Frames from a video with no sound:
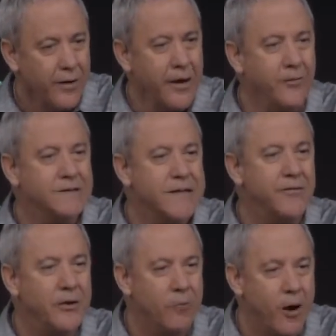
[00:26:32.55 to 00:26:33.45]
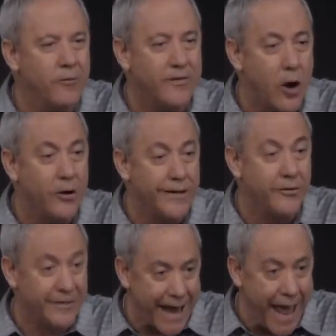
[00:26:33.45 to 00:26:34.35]
Now, there's nothing wrong with calling
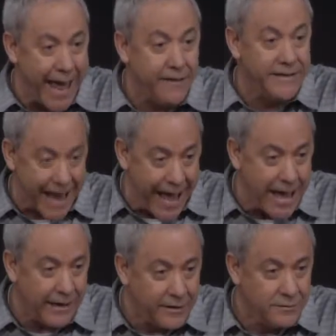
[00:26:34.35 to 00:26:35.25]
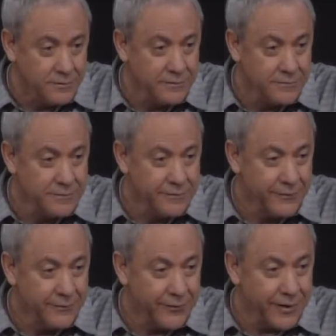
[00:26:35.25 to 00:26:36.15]
your dad, dad.
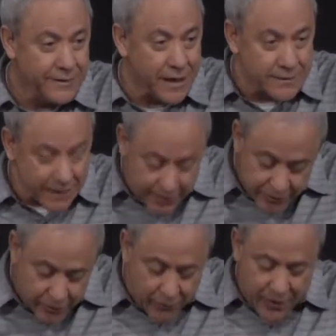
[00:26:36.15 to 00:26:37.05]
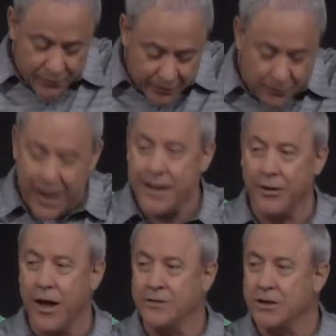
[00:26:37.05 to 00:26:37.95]
He's not saying you do away with the
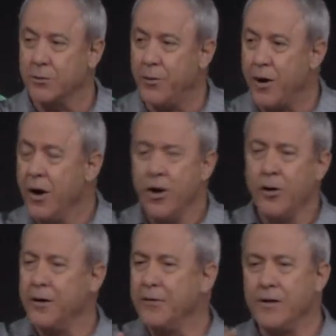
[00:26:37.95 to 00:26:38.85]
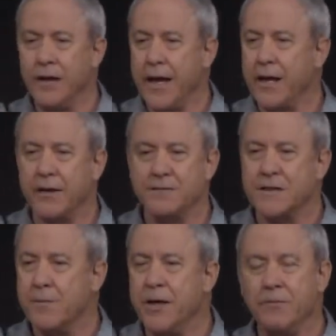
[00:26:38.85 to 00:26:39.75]
biological part, or even, hey, if
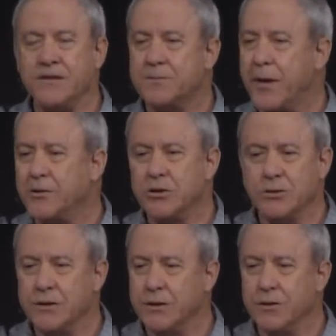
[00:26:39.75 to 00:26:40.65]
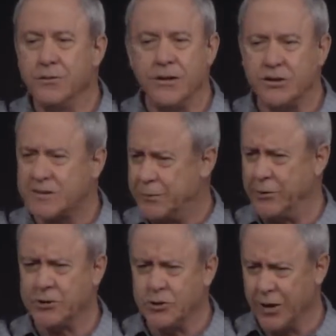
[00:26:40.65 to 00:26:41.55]
somebody was special to you in your
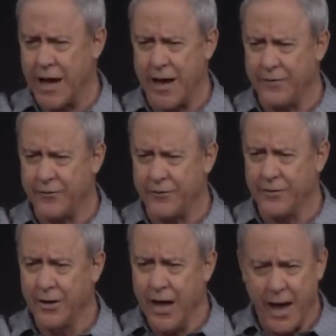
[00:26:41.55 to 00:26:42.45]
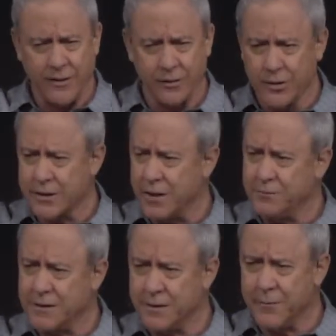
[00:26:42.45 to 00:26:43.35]
spiritual life, and you look
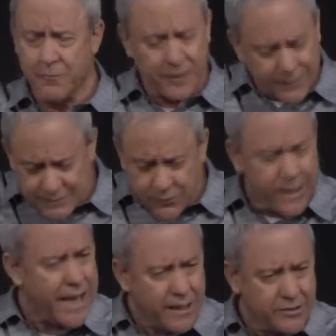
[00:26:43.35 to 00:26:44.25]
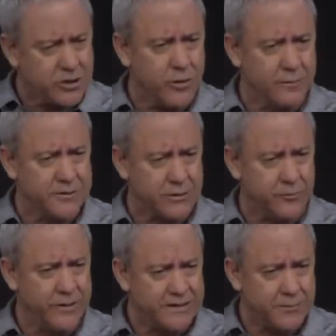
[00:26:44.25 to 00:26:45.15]
up to them that way, that's okay to show them
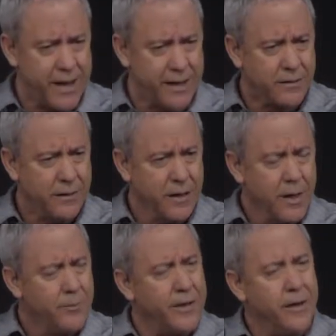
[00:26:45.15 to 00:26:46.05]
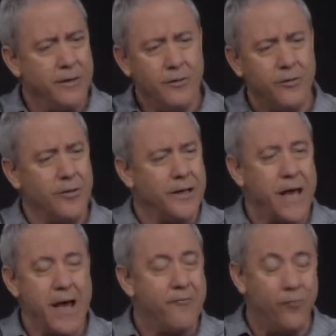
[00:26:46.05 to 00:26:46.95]
some respect. But you only
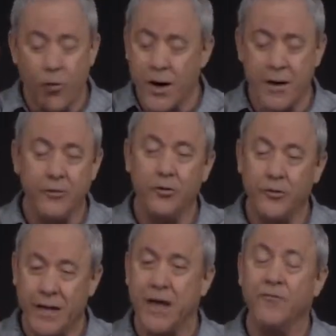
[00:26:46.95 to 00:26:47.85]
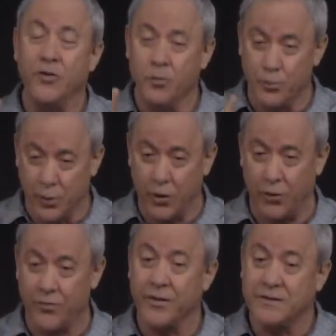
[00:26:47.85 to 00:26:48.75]
have one who gave you
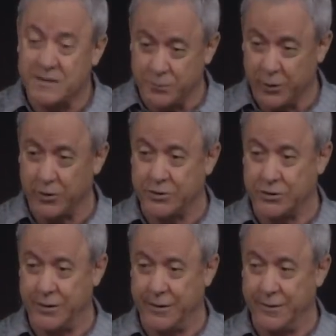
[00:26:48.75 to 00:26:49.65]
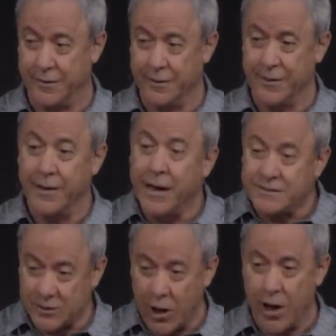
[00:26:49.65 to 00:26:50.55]
birth spiritually, and
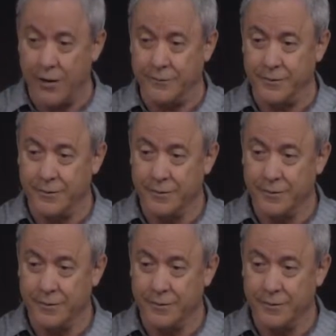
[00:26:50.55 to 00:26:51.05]
that's God.